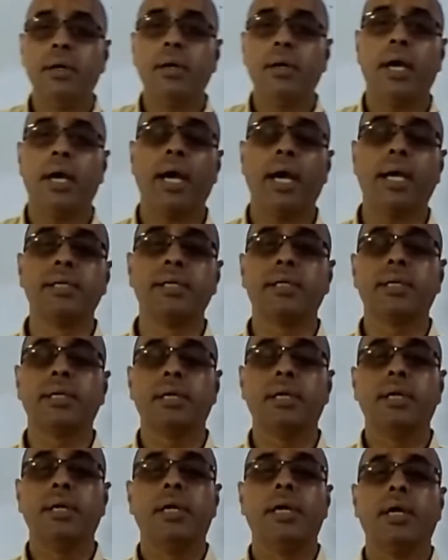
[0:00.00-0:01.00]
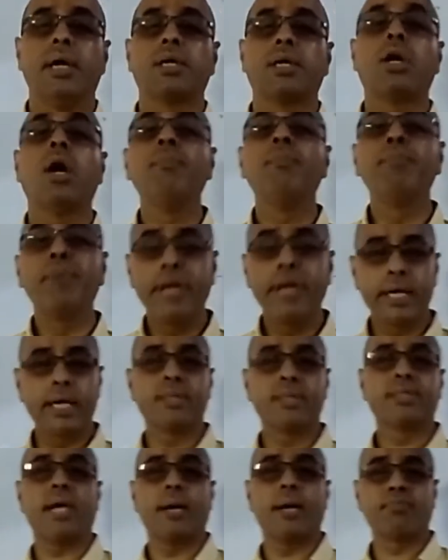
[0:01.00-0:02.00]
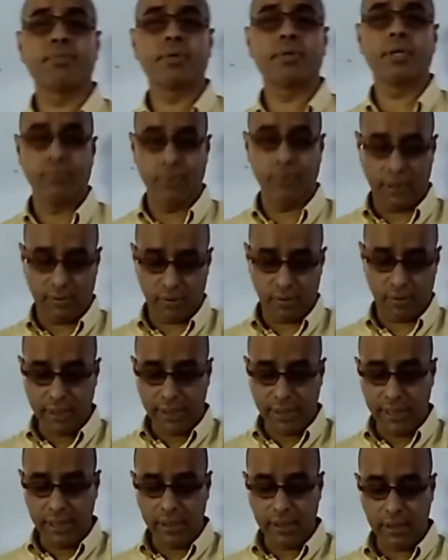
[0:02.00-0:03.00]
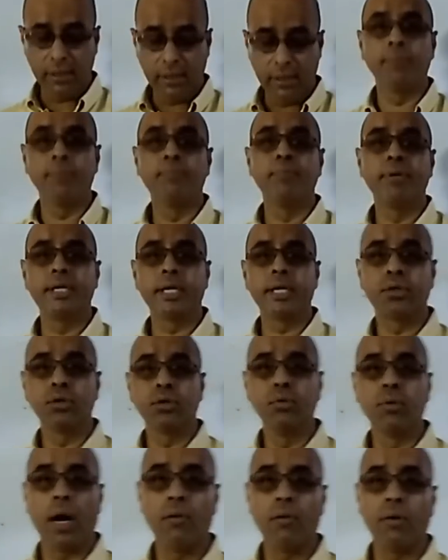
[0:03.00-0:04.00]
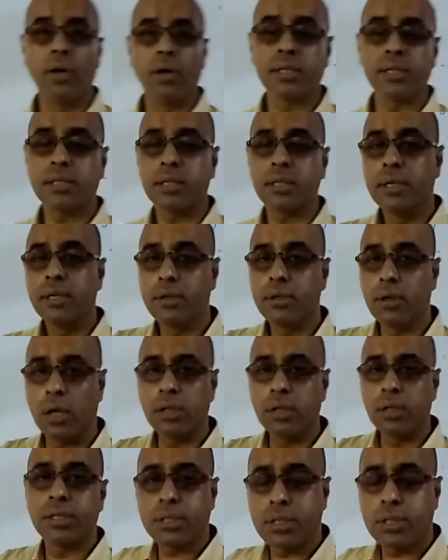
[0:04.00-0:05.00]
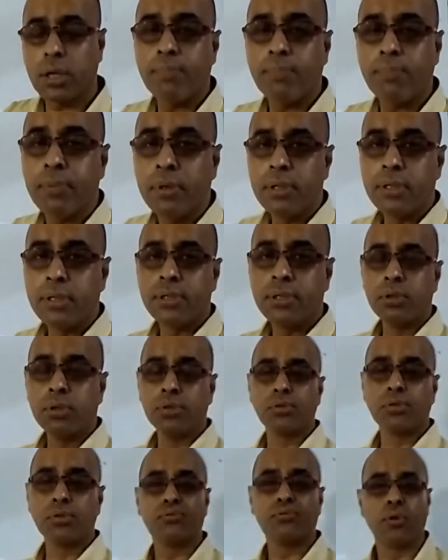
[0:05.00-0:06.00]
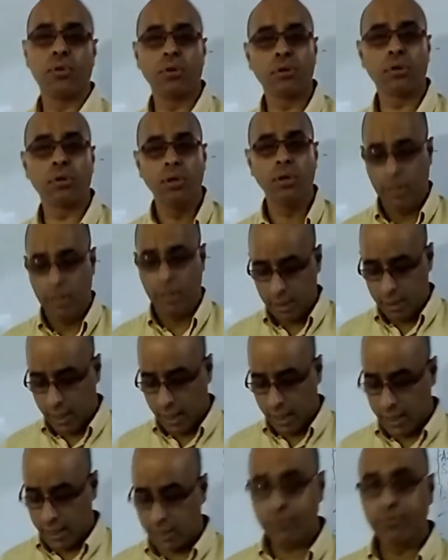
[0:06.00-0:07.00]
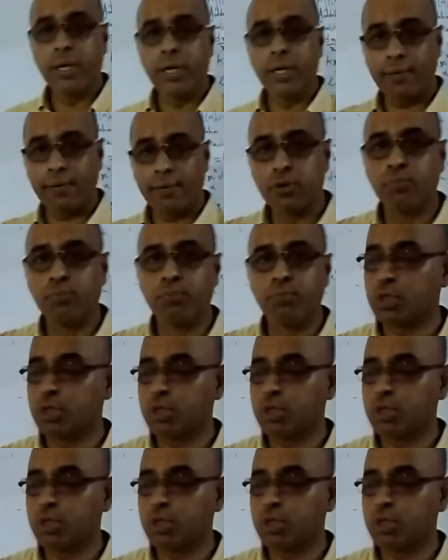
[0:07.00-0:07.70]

and a complicated chapter. We have already completed 2 hours non-stop, 2 to 4, and we have to push